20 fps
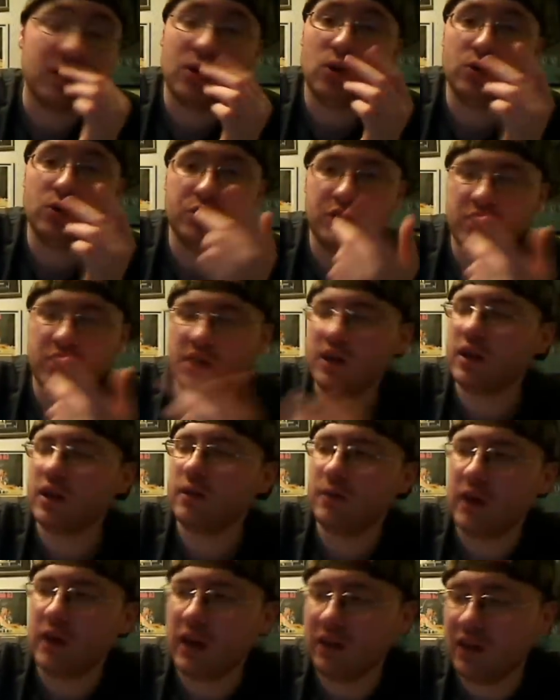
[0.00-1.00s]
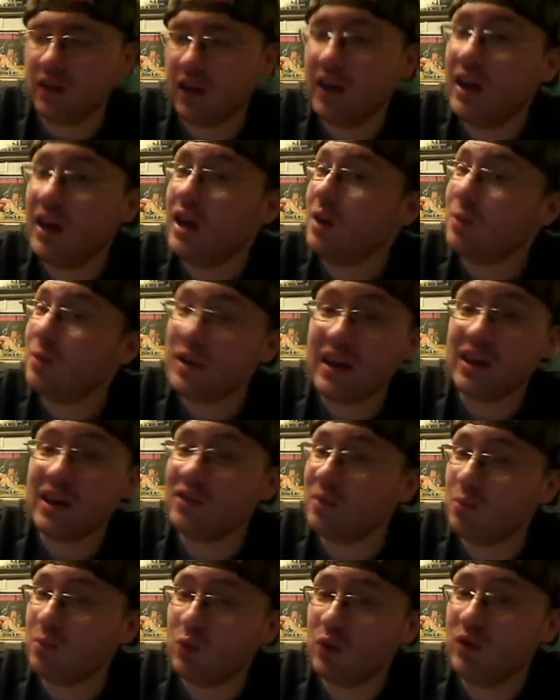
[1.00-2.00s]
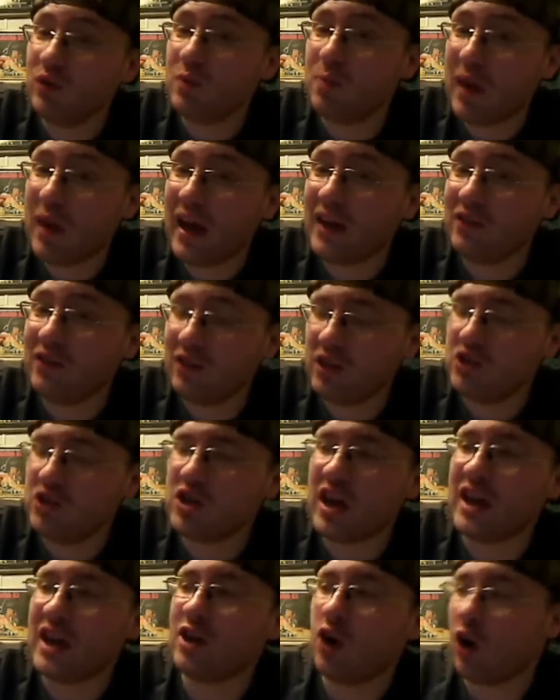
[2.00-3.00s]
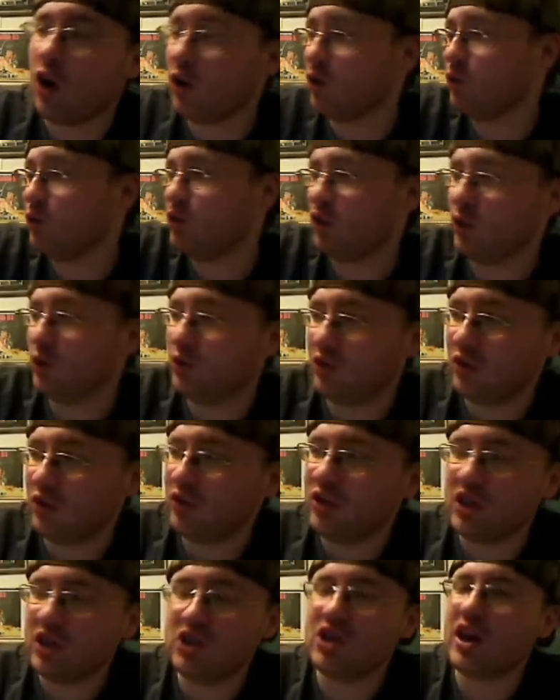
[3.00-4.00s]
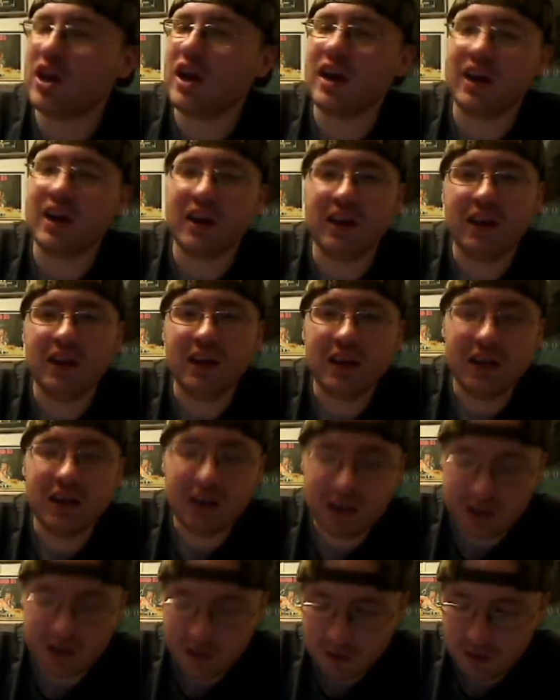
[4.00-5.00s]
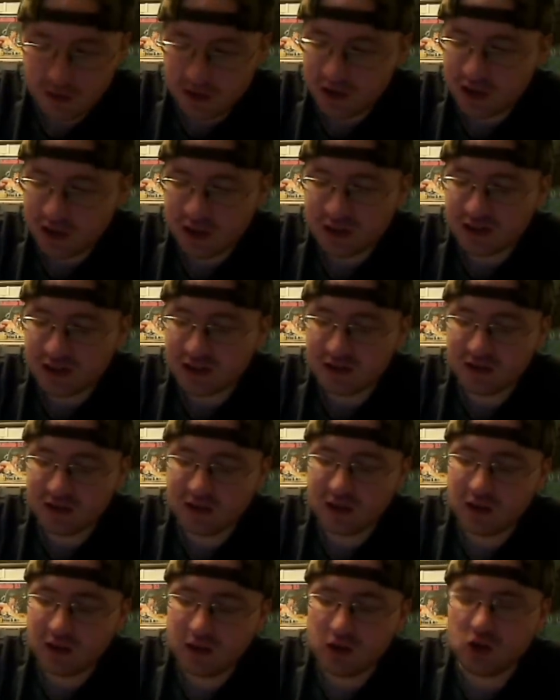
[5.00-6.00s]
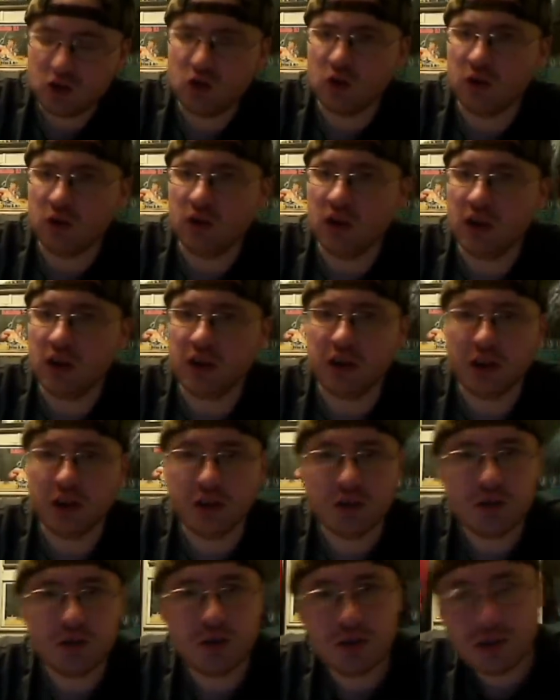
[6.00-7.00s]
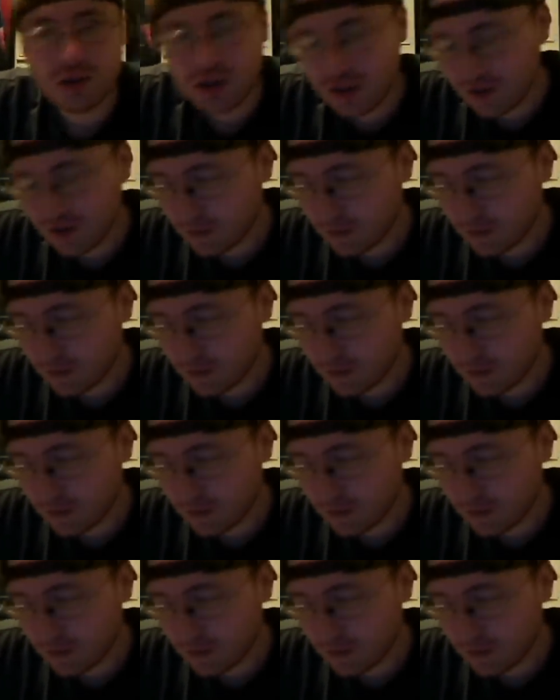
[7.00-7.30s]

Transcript: oh, shit, I forgot that. But yeah, some really bad CGI, and Arnold shoots the CGI thing, and your luggage.